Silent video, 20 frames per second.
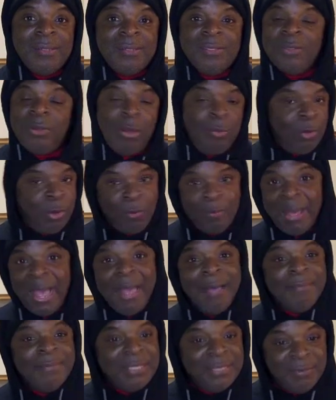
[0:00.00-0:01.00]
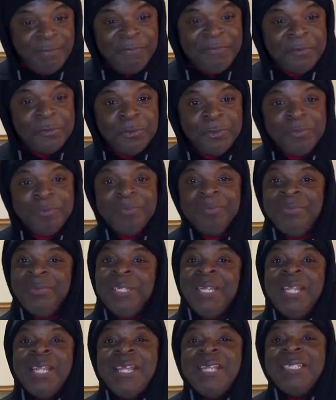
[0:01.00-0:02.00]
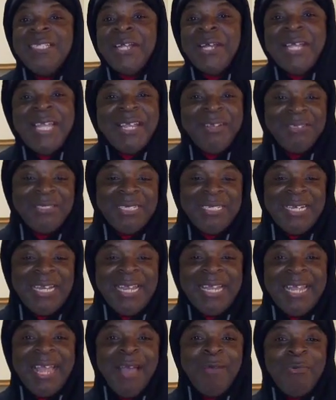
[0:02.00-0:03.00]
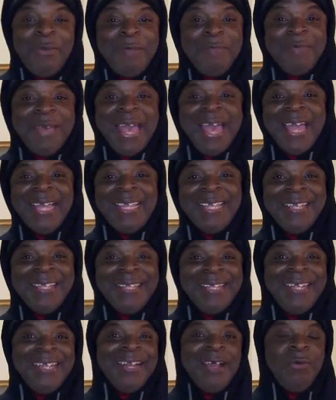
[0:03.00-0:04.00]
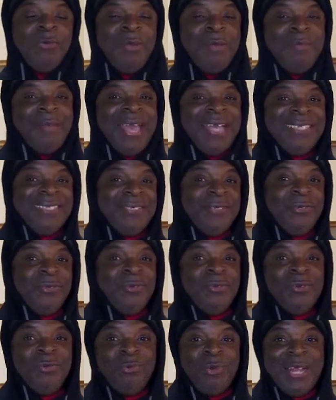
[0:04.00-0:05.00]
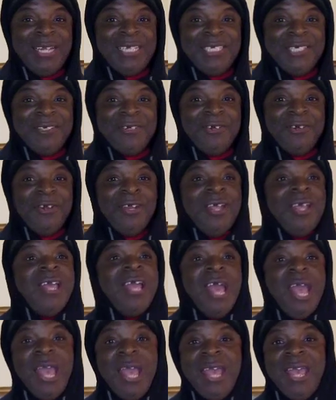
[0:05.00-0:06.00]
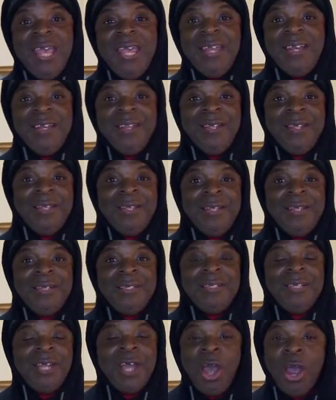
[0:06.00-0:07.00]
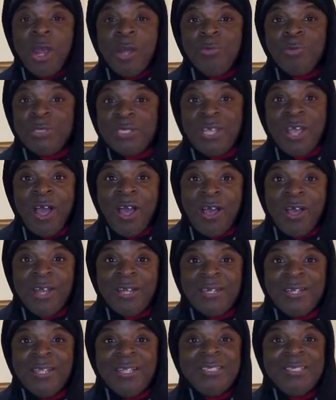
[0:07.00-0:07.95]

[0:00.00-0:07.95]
So I'm going to buy me some food. So here's the thing, I went back, and I went back to the register, and the cart was gone.